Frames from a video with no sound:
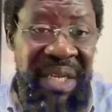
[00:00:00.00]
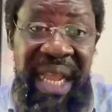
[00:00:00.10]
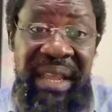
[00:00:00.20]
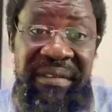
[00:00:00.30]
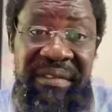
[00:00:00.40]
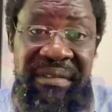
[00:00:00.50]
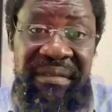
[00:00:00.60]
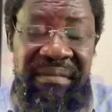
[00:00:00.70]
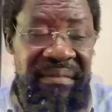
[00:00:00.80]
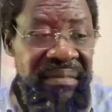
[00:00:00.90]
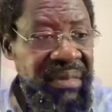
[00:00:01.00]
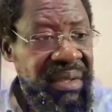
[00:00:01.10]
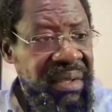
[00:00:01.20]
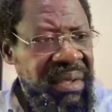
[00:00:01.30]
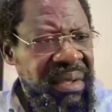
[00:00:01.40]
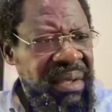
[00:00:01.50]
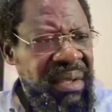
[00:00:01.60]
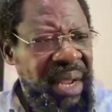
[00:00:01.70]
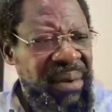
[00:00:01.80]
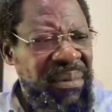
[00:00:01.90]
decades.
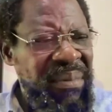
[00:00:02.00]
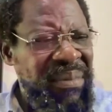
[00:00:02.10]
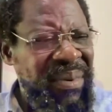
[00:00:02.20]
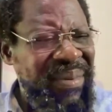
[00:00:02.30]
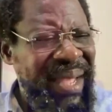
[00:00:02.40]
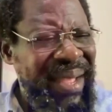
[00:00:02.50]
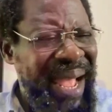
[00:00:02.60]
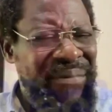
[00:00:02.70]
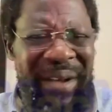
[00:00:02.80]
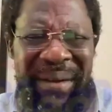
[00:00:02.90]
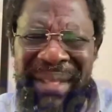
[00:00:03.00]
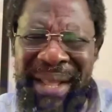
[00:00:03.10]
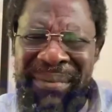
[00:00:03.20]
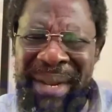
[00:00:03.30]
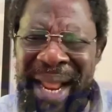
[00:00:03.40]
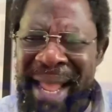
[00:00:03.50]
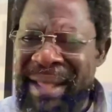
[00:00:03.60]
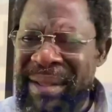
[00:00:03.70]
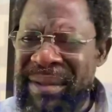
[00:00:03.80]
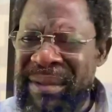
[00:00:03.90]
You know, I found that when
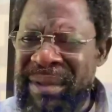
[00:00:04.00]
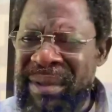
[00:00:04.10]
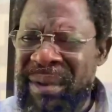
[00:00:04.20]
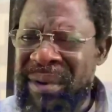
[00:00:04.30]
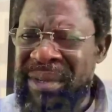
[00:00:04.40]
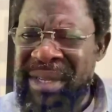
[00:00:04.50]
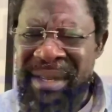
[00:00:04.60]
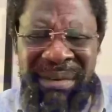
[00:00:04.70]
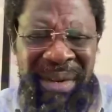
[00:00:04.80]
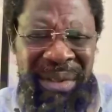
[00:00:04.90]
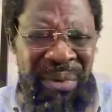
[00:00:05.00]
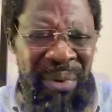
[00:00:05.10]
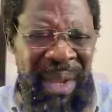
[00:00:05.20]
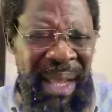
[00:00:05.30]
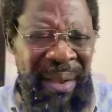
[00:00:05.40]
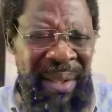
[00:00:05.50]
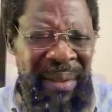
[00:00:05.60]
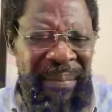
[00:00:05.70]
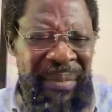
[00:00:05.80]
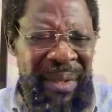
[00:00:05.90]
I got into the UK,
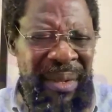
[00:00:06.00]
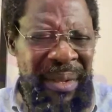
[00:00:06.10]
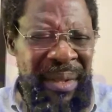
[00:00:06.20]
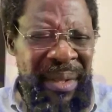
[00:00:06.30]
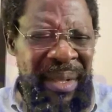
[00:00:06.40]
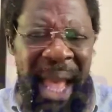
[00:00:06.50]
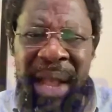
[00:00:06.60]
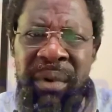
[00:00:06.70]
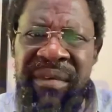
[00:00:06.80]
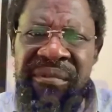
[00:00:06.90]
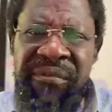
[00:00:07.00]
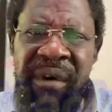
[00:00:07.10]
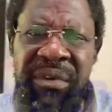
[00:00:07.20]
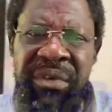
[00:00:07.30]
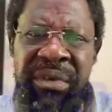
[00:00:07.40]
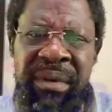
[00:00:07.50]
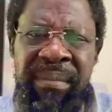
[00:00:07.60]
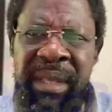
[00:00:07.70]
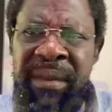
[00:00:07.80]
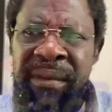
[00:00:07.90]
I couldn't function
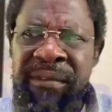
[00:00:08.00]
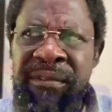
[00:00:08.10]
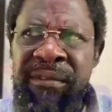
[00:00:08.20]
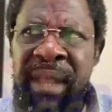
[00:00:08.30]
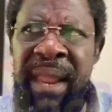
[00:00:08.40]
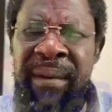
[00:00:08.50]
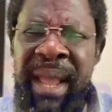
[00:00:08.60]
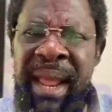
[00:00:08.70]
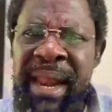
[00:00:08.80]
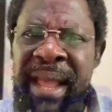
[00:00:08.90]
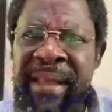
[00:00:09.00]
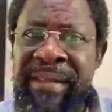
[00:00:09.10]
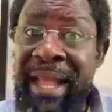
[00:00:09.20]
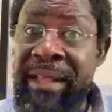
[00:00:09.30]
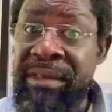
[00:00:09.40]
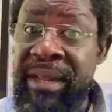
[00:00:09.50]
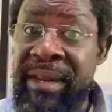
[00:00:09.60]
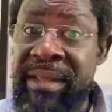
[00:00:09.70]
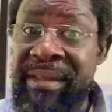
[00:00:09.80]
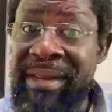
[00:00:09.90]
because I realized
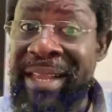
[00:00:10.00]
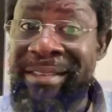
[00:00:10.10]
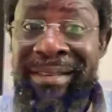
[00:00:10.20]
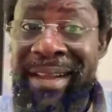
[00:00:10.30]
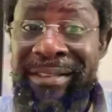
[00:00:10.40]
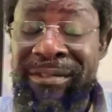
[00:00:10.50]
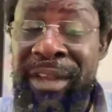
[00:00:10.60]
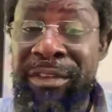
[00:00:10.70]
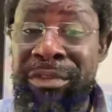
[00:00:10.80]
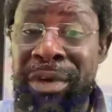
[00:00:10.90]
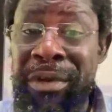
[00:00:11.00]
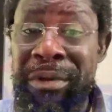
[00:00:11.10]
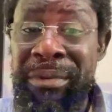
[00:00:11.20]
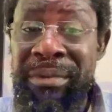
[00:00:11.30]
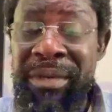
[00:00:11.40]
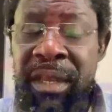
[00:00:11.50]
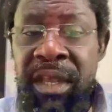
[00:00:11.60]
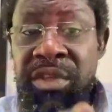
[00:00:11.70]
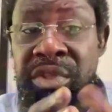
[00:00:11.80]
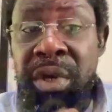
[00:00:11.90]
actually Nigeria is not a jungle.
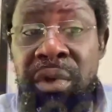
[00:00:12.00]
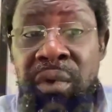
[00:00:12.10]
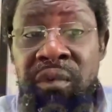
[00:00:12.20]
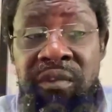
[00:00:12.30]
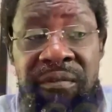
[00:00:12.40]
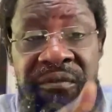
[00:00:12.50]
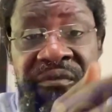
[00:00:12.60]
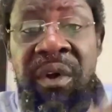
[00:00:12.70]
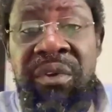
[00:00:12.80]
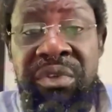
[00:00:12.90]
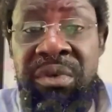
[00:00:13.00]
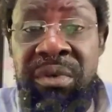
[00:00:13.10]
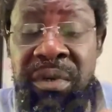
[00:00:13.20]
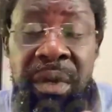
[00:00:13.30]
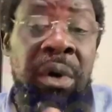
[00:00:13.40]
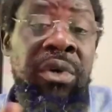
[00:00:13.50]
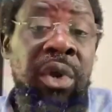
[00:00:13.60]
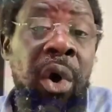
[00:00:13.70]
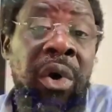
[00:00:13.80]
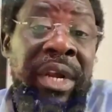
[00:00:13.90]
Jungles function
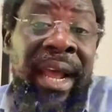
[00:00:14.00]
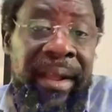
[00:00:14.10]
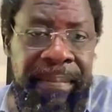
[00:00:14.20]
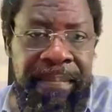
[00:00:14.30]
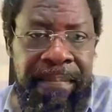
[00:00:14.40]
on order.